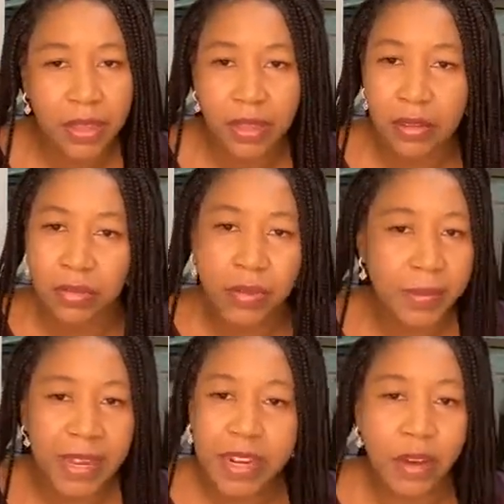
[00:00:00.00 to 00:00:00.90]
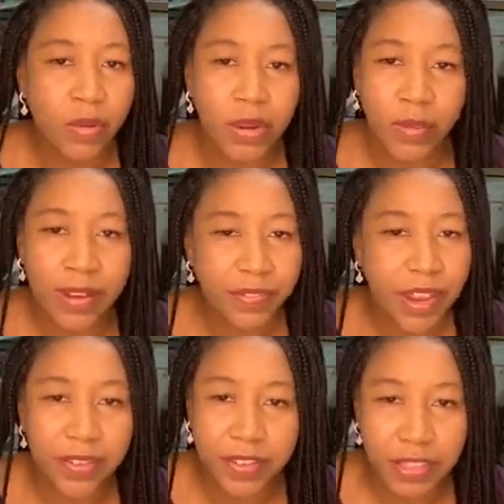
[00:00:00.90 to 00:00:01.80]
We may not want to wait
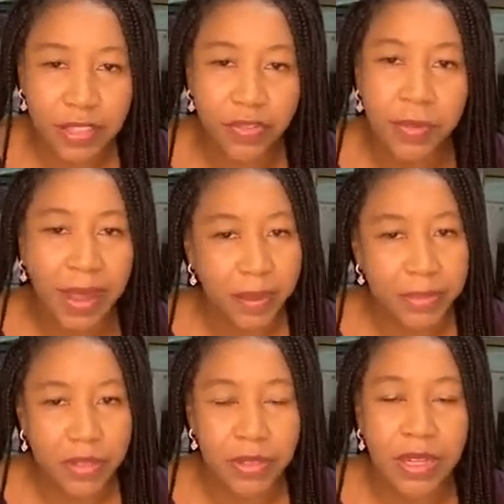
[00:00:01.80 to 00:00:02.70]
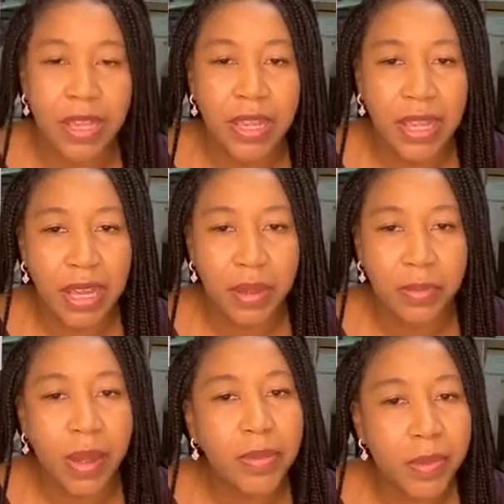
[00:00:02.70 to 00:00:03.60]
5 years for PAPs on
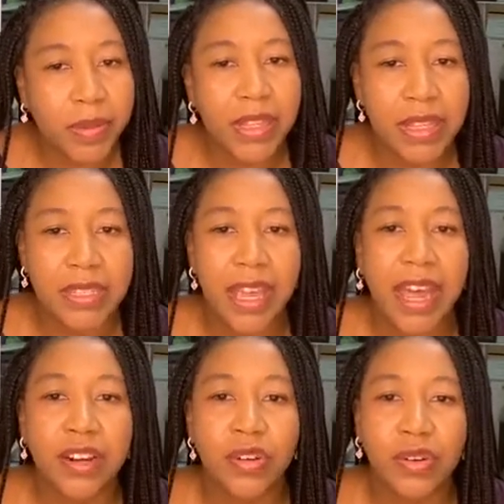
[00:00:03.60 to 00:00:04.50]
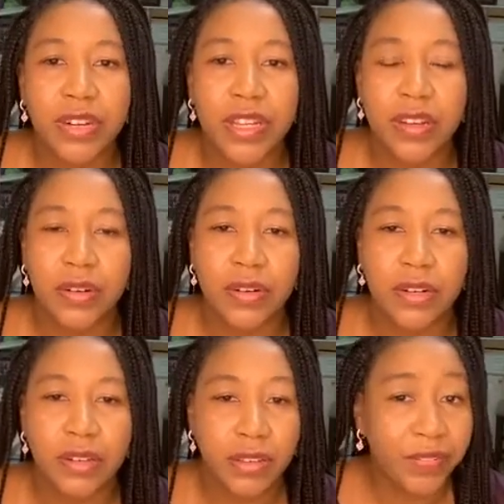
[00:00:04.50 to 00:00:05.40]
people in this category,
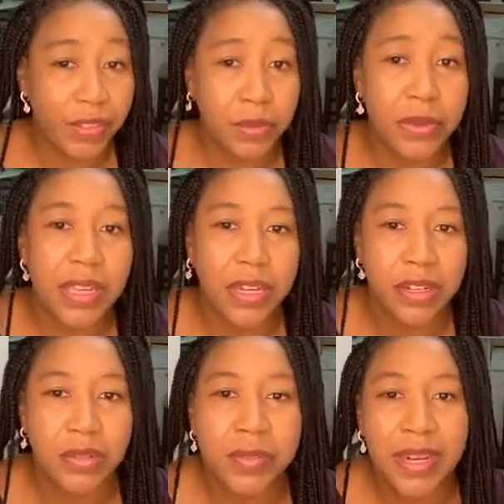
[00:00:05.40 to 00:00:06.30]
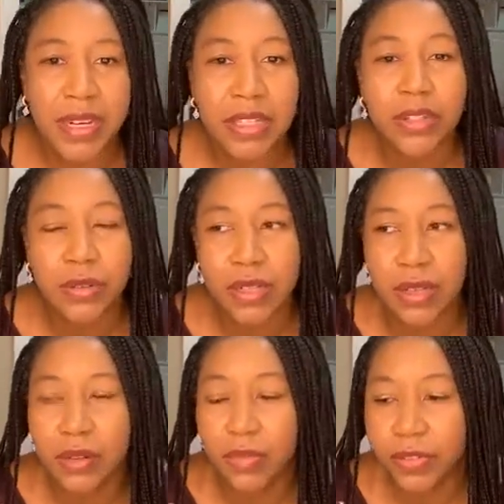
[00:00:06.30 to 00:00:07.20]
or even 3 years. We might need to do it a
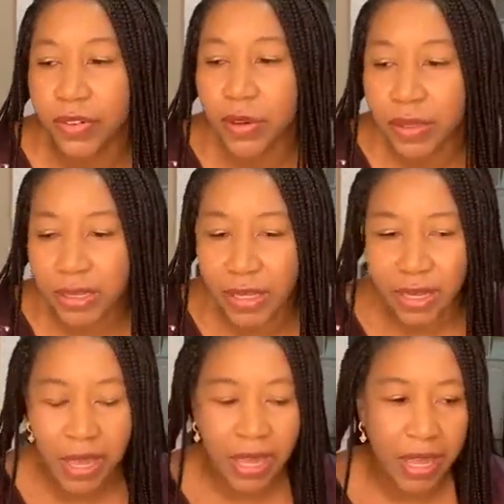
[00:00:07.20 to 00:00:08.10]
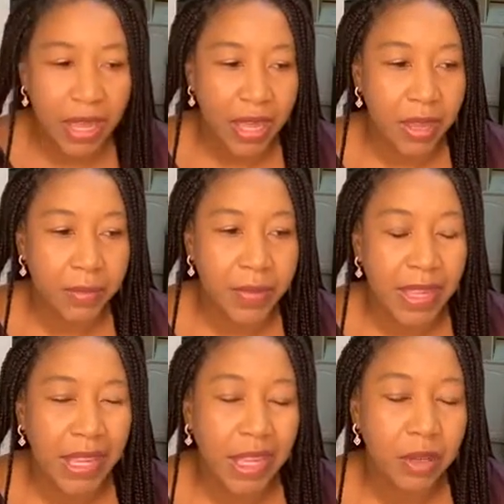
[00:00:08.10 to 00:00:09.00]
little more frequently.
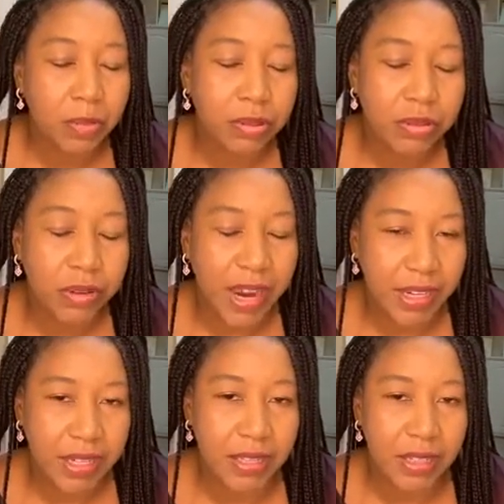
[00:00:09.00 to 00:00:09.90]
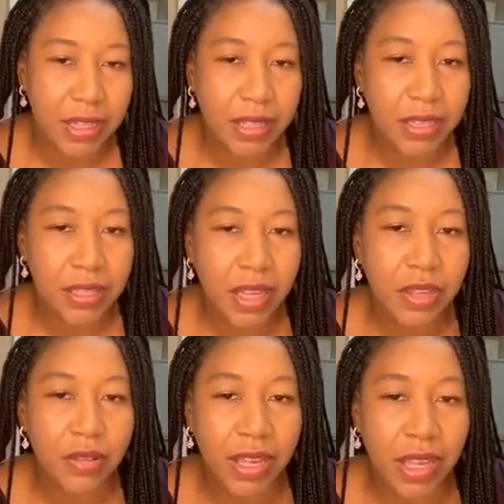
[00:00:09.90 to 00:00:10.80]
In pregnancy, let's
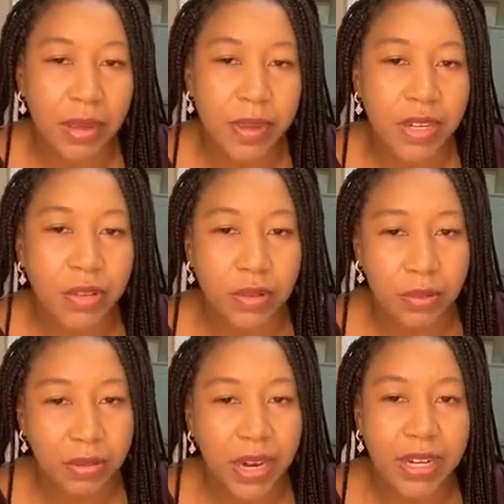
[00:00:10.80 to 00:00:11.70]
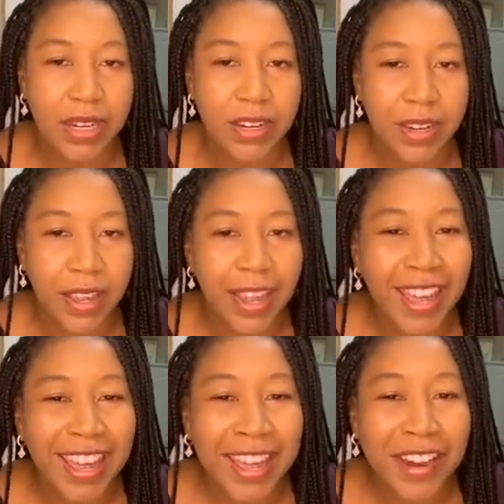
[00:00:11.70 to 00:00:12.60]
say you came in, you were pregnant,
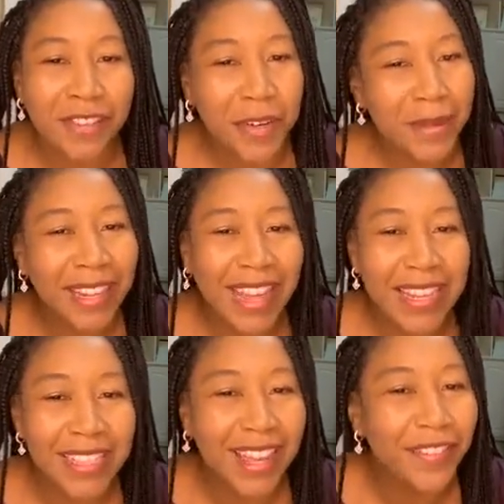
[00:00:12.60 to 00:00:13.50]
and from my last